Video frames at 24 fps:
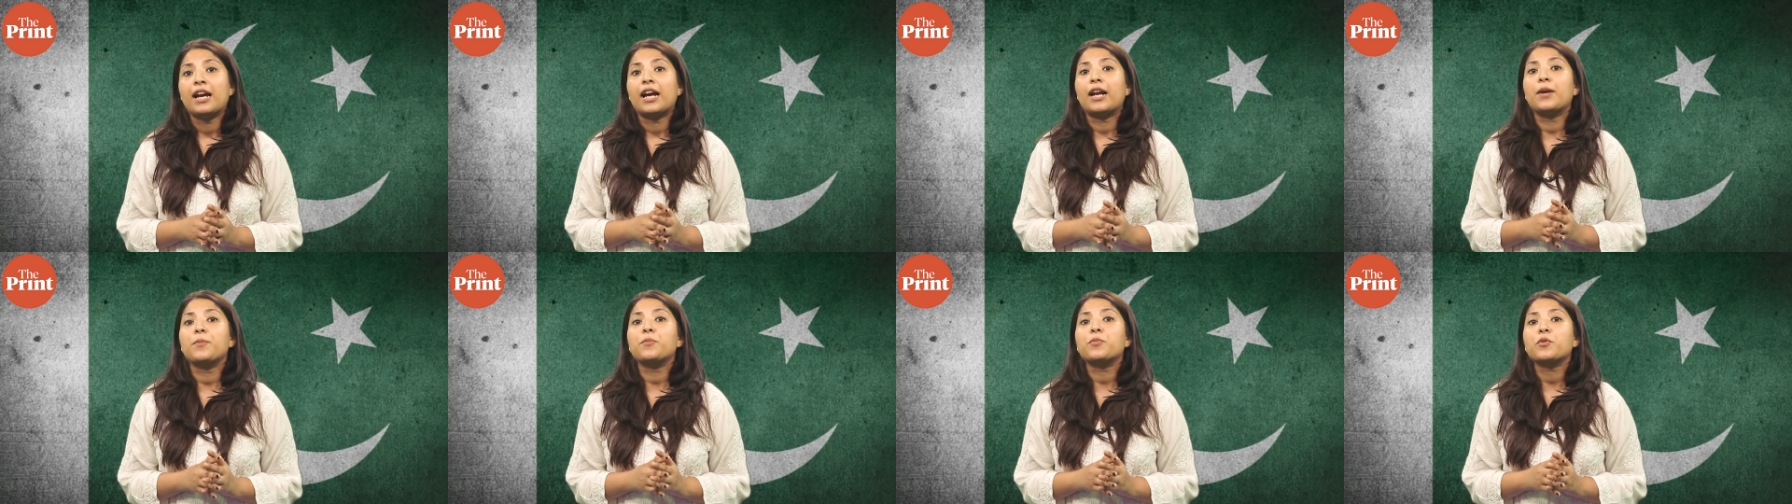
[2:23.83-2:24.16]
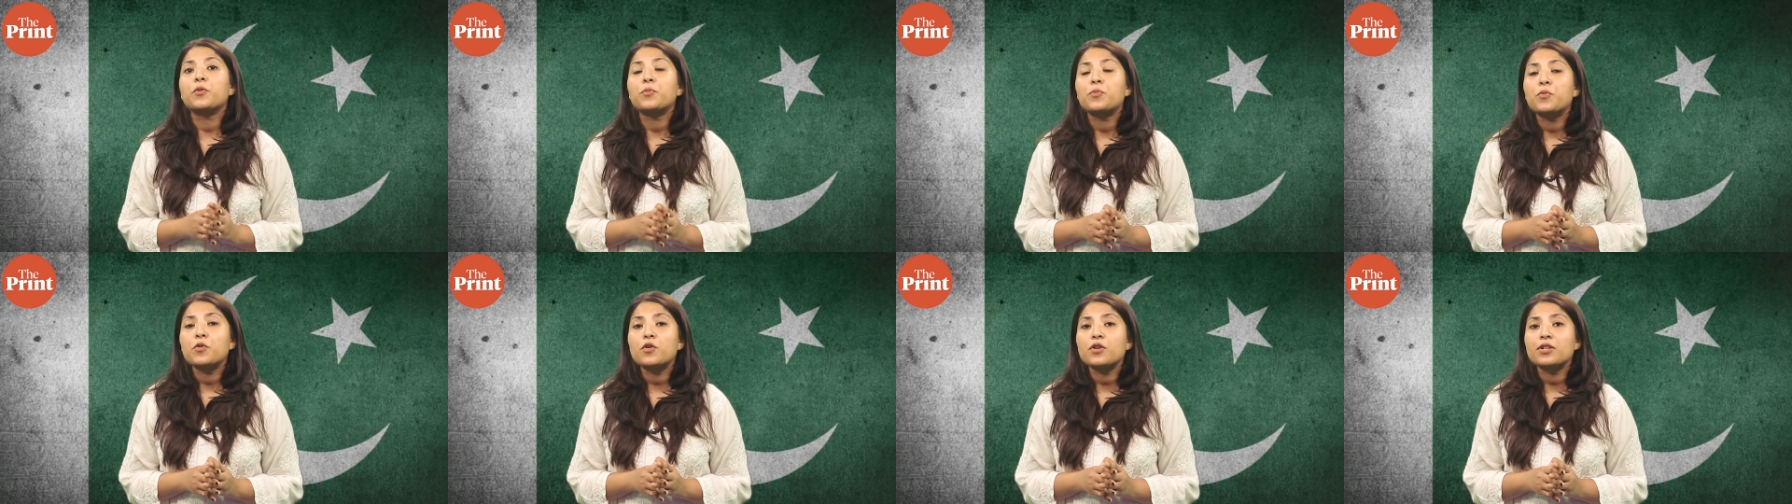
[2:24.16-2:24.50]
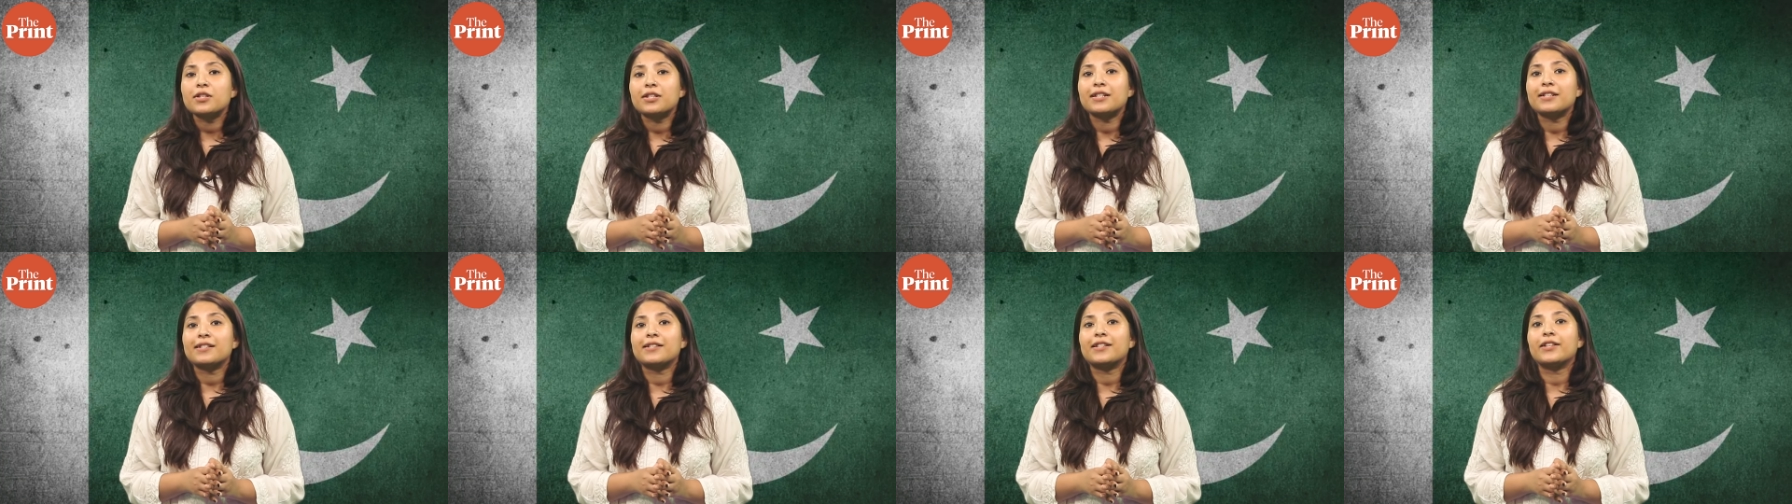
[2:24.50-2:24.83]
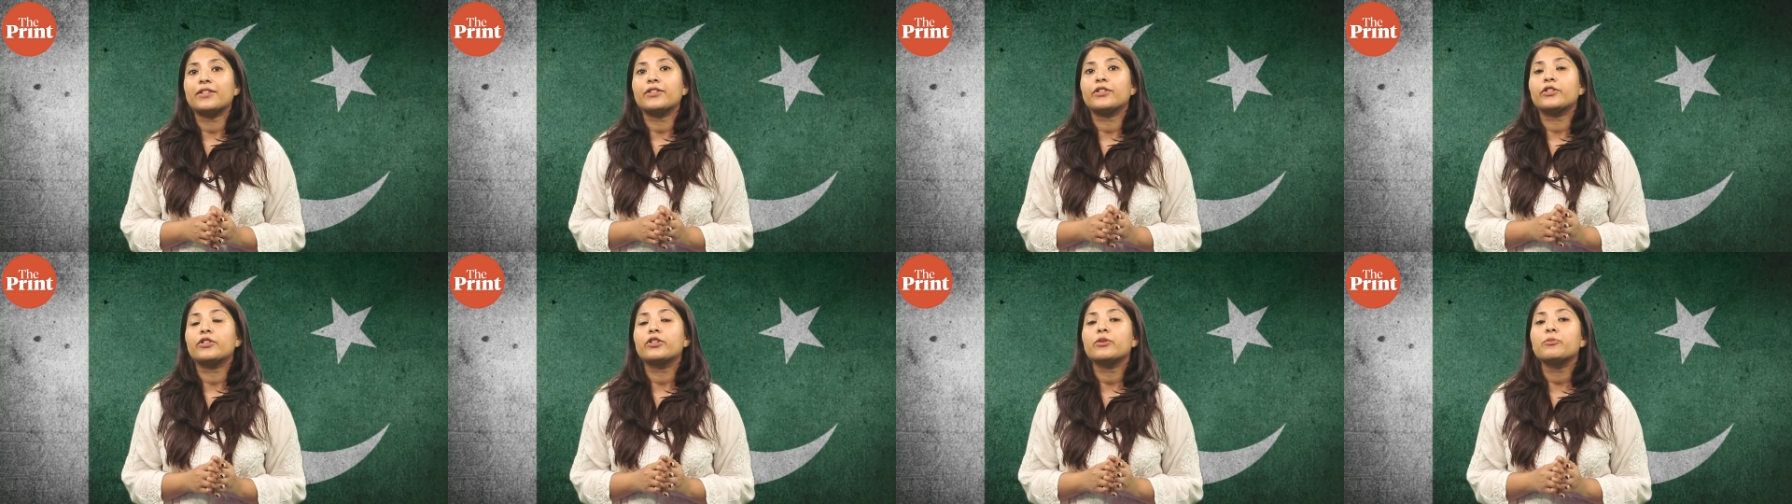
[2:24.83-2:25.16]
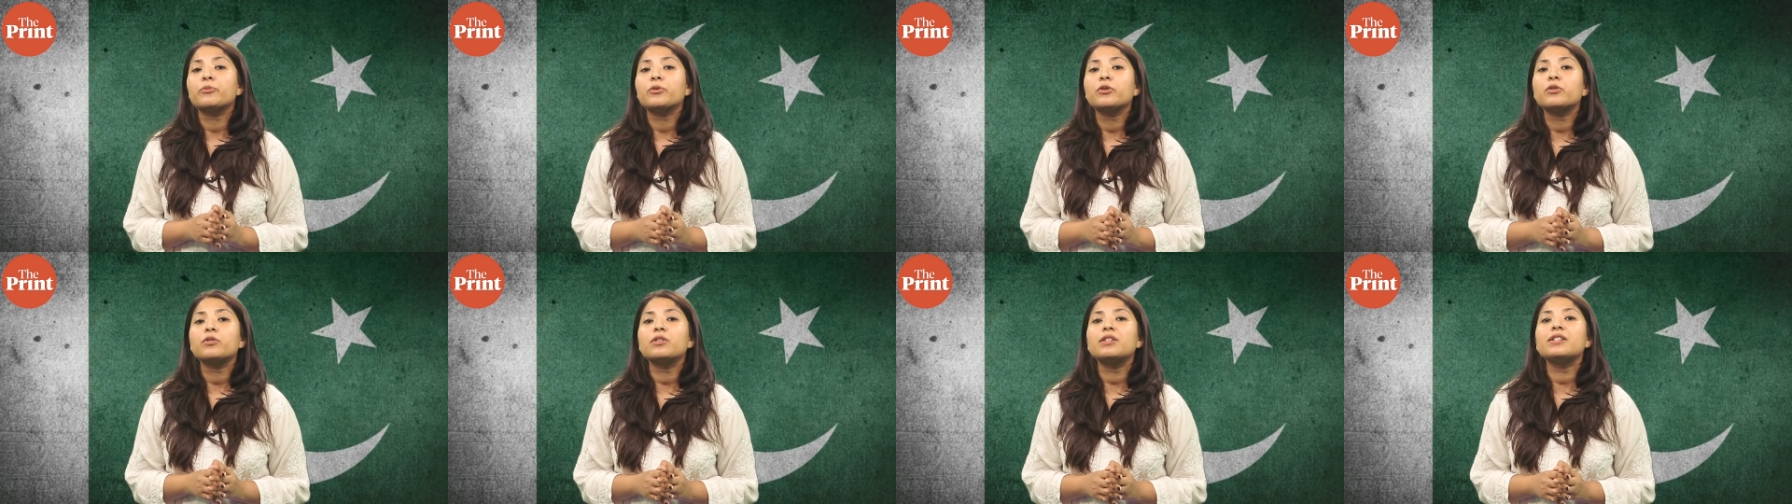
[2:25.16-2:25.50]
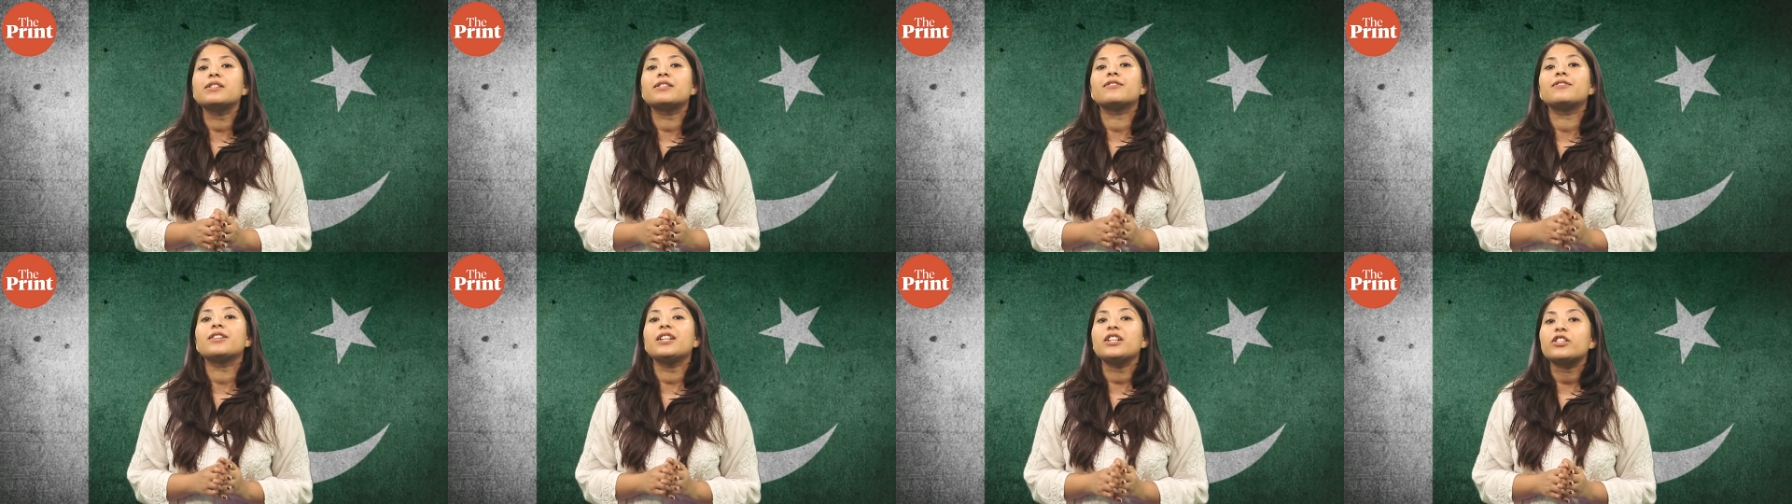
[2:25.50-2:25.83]
and proposes that the
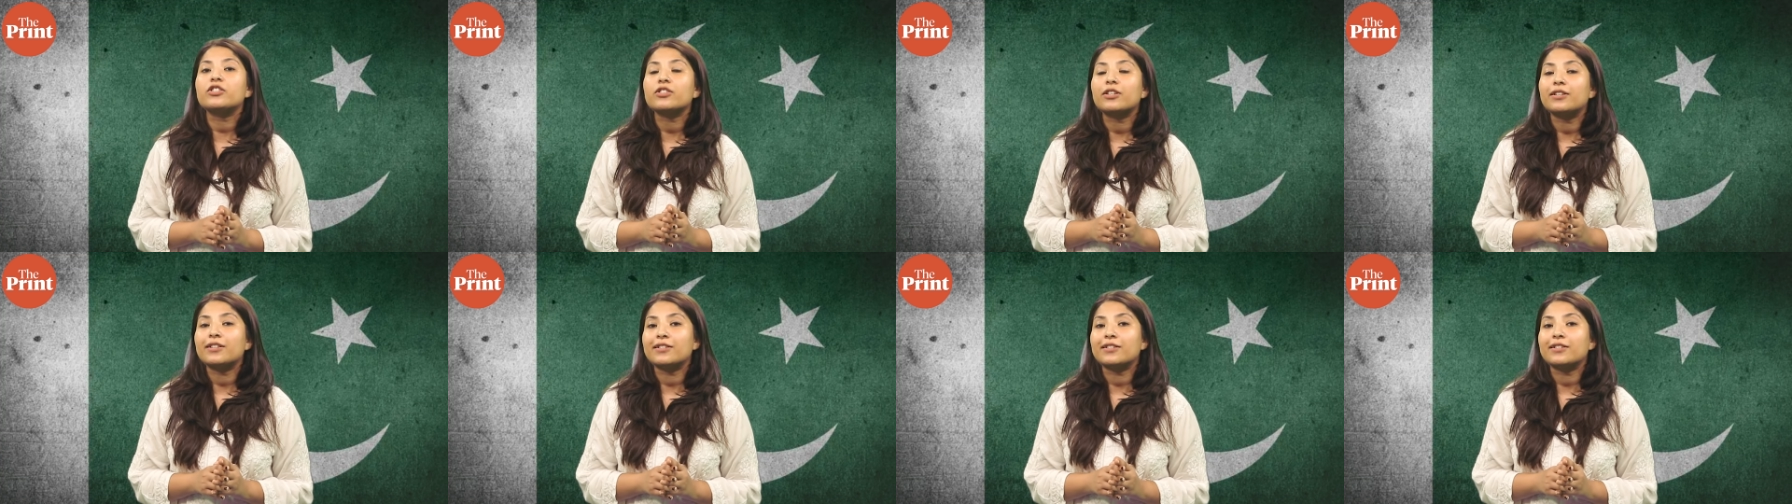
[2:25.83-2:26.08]
tribunals reach